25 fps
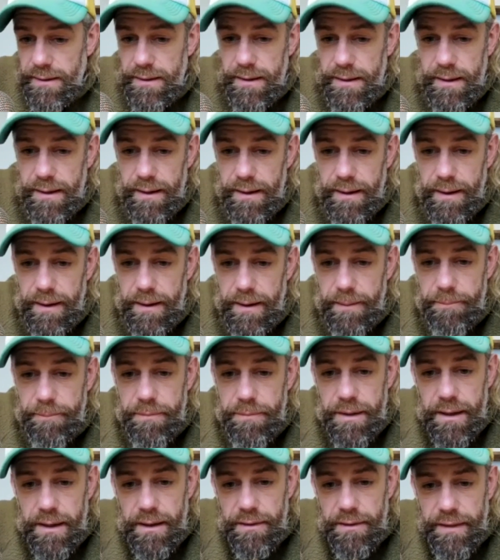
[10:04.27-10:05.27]

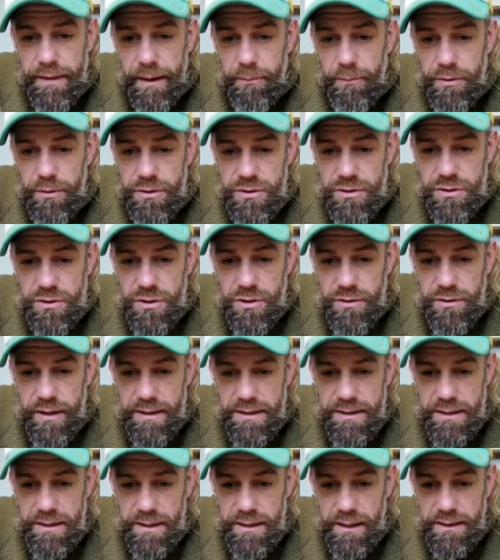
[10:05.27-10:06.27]
That was
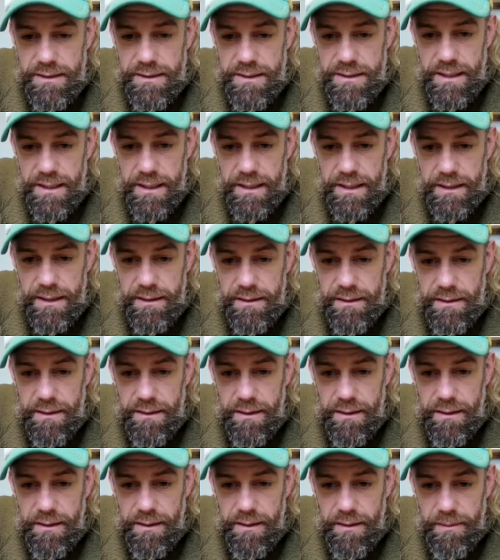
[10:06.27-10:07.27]
2019
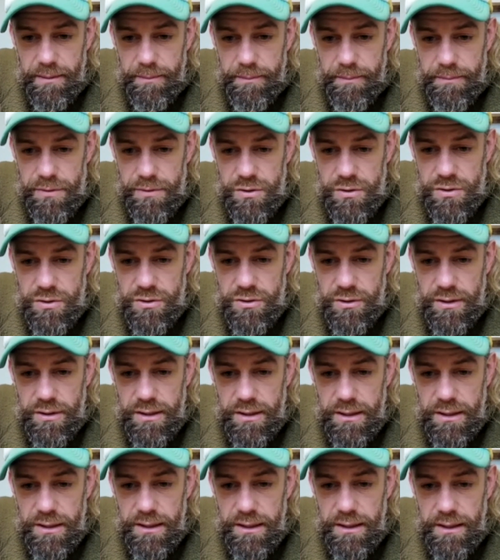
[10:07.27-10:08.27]

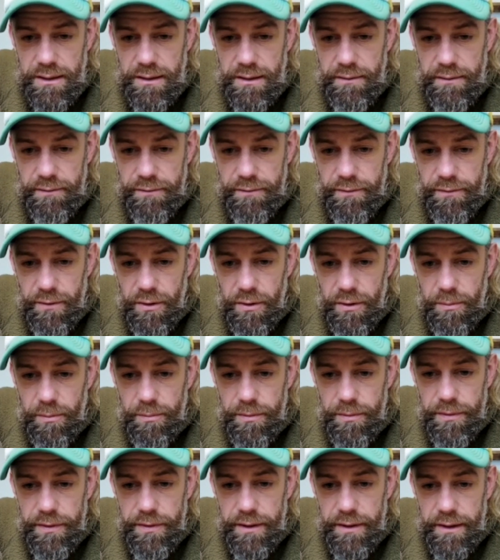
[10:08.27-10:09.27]
study
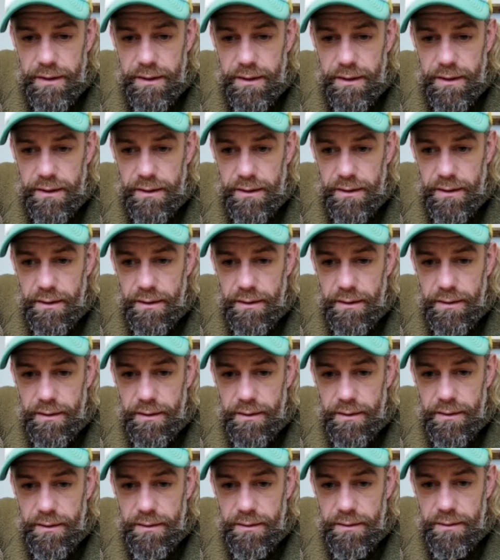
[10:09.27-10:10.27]
from the
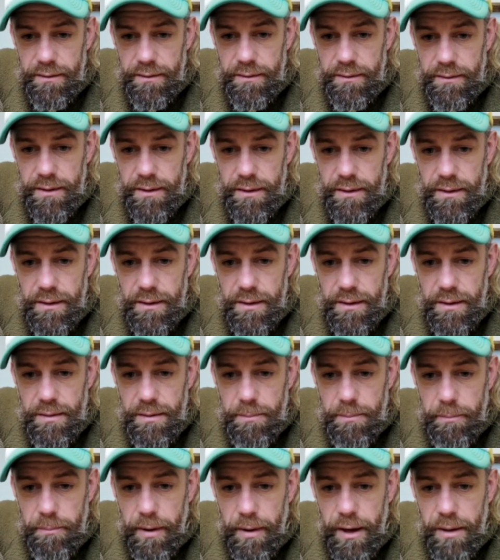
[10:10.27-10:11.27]

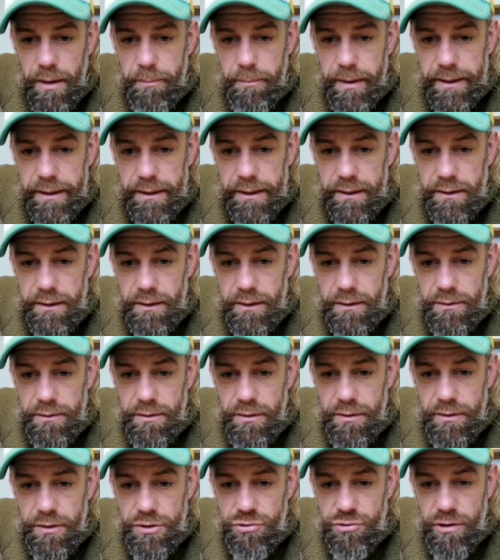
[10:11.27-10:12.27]
Biomedica,
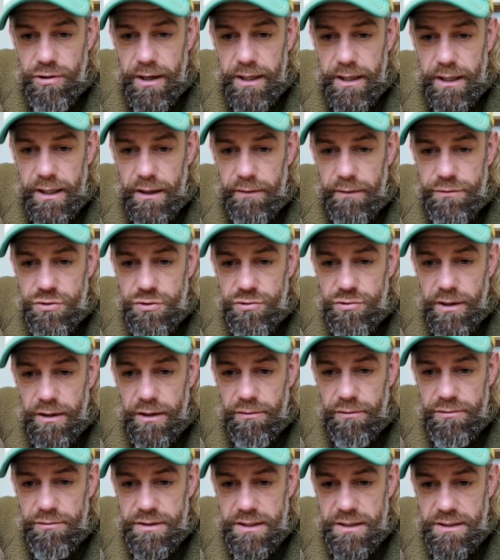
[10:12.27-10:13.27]
the training of
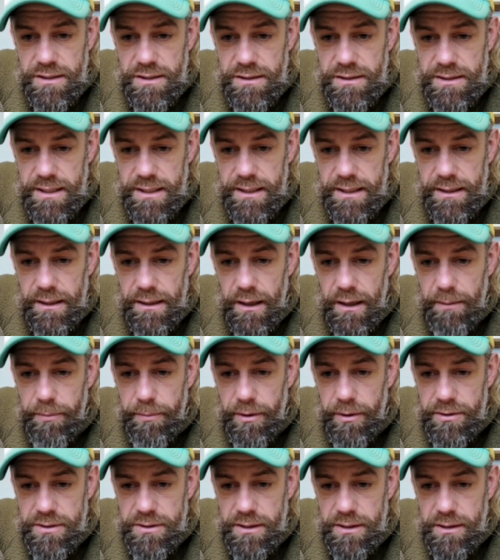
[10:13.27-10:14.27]
strength resistance in
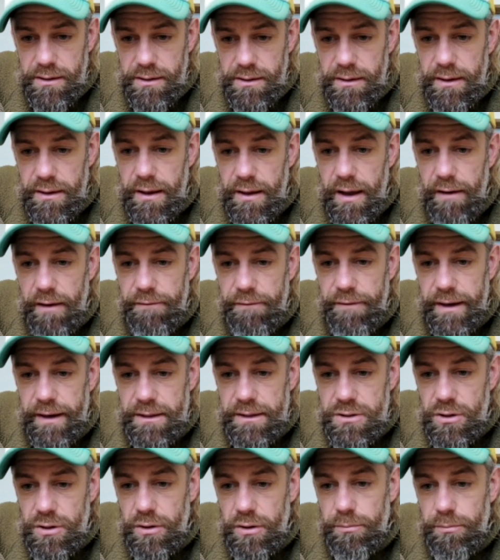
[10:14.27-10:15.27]
hypoxia,
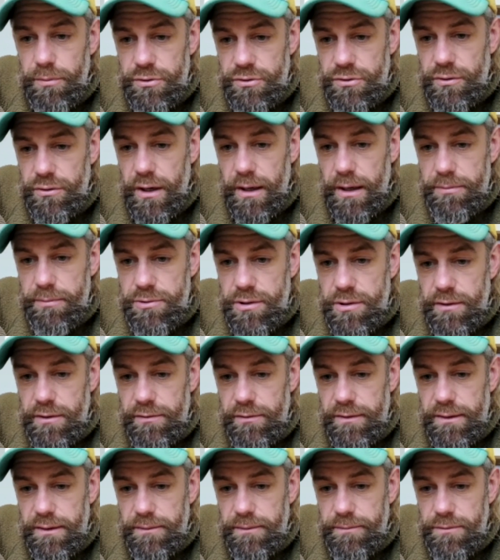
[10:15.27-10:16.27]
effect on muscle
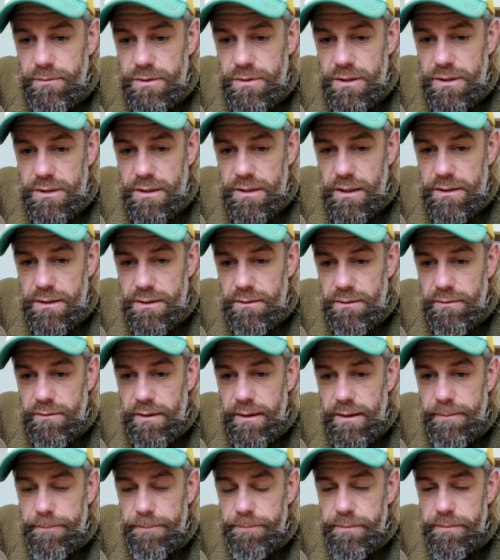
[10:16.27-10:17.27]
hypertrophy was the title of
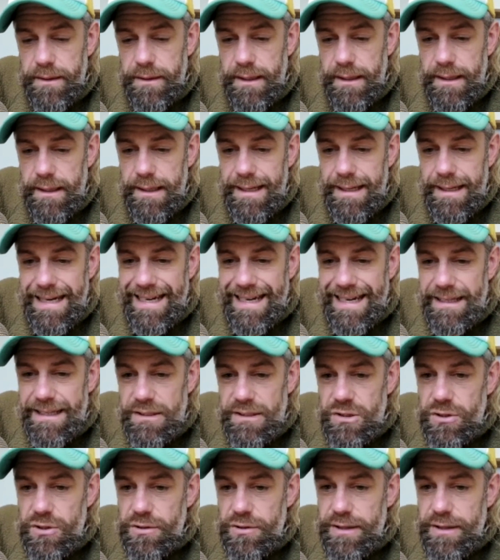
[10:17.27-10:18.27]
that. And
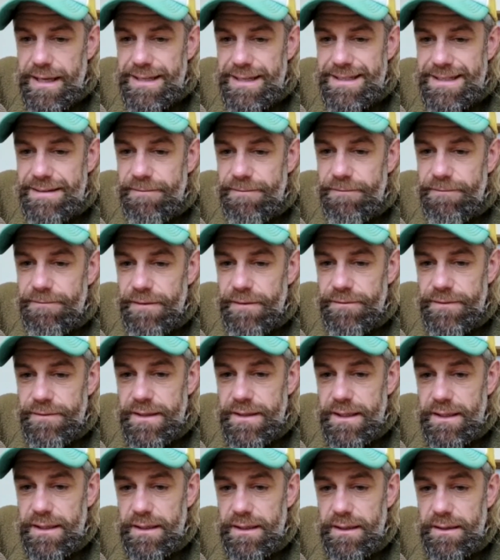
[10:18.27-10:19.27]
then
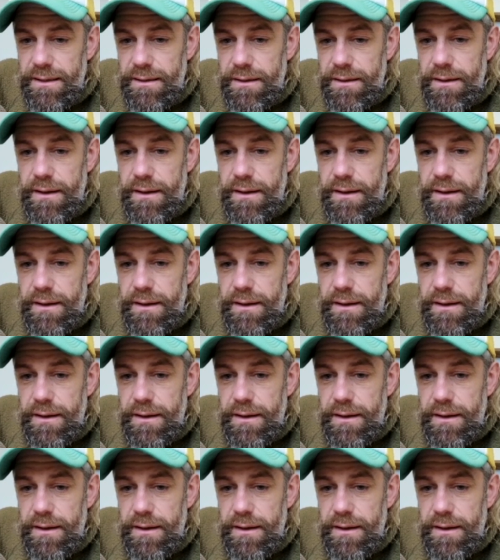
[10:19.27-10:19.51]
2015,